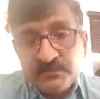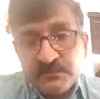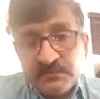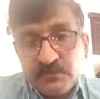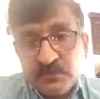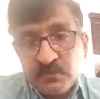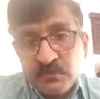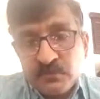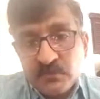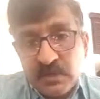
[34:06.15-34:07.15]

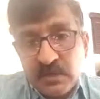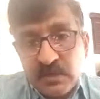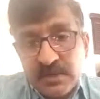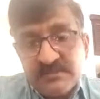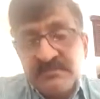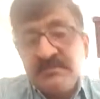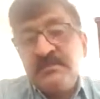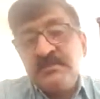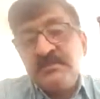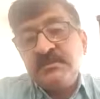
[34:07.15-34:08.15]
So I'm
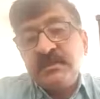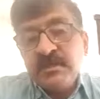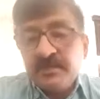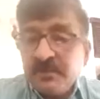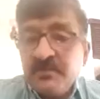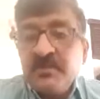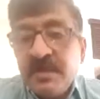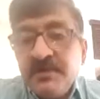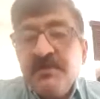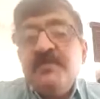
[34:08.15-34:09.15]
just coming to the
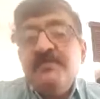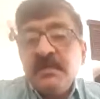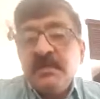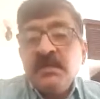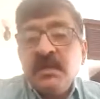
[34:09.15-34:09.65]
end of the